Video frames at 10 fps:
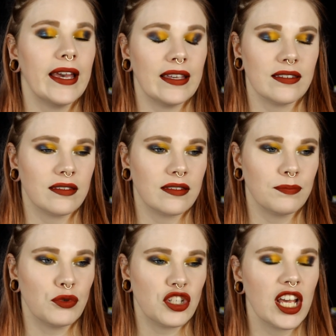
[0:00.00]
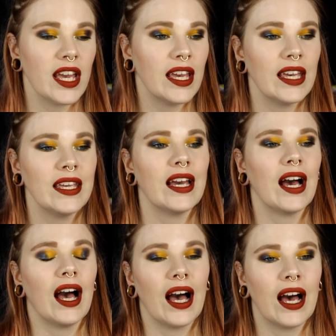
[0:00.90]
Esprit,
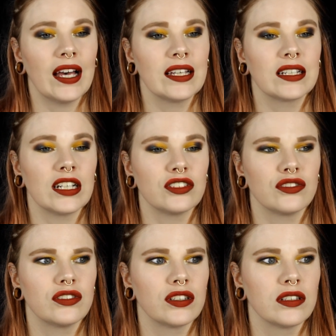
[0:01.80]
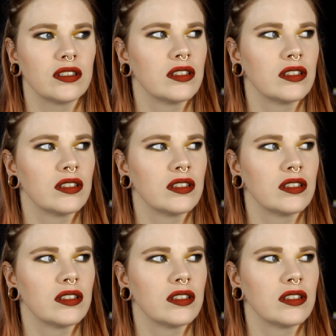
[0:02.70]
I got,